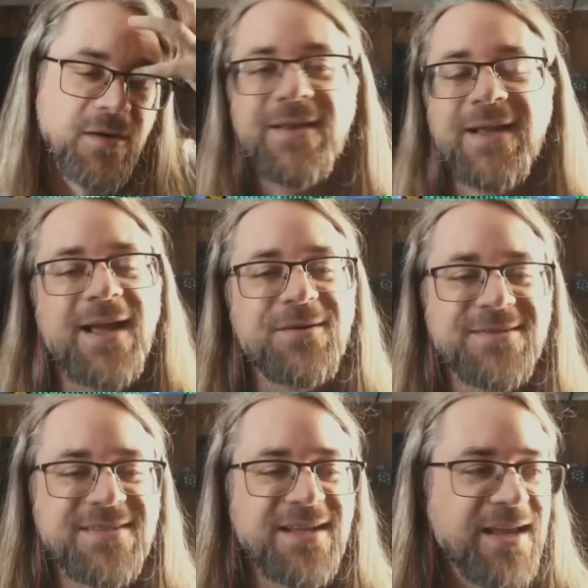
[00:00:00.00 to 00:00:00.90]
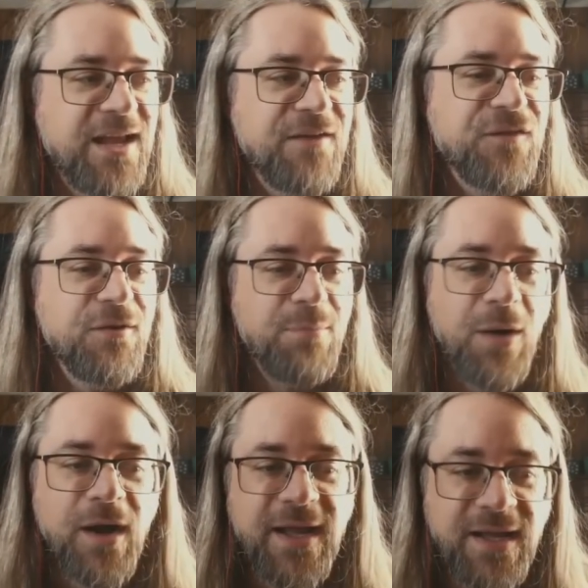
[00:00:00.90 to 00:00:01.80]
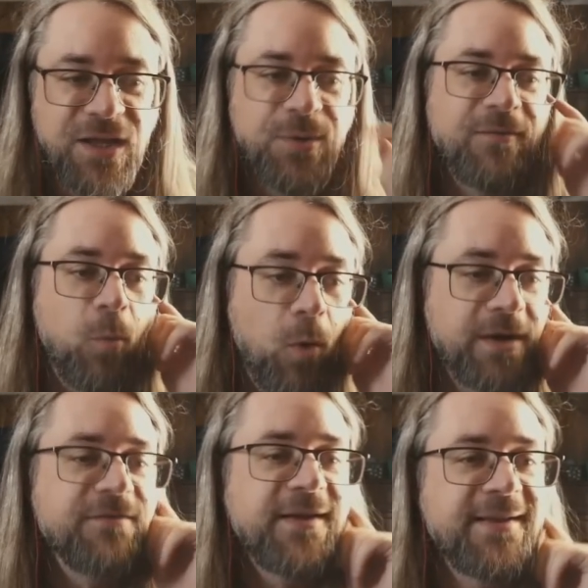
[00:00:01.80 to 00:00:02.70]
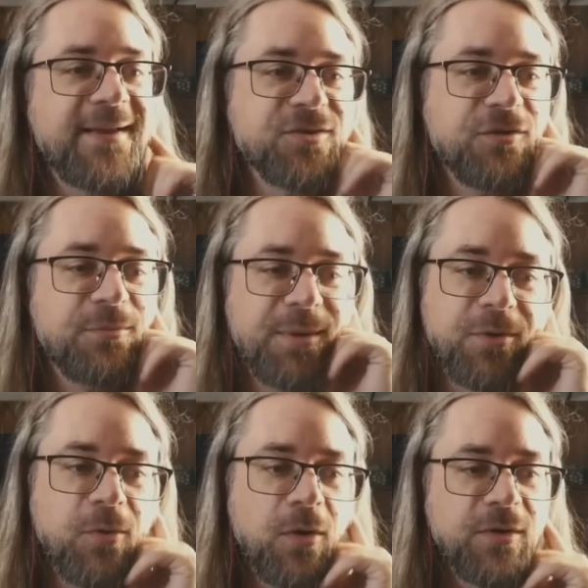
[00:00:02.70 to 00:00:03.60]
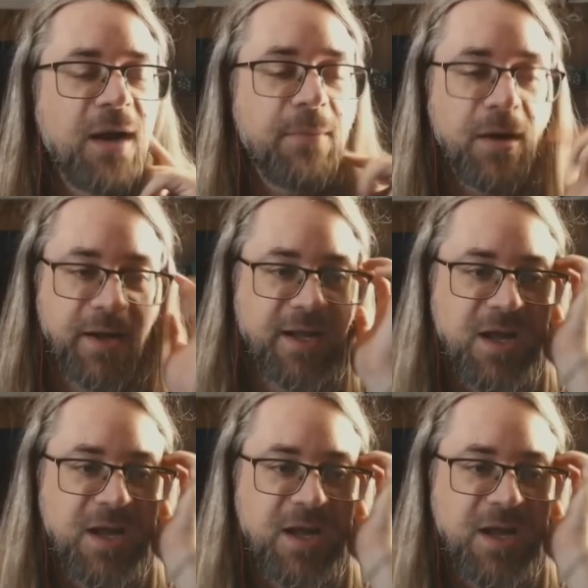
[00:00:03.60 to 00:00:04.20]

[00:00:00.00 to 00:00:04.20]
One thing I always say, like, if you're pugging, you have one advantage over people who are not pugging.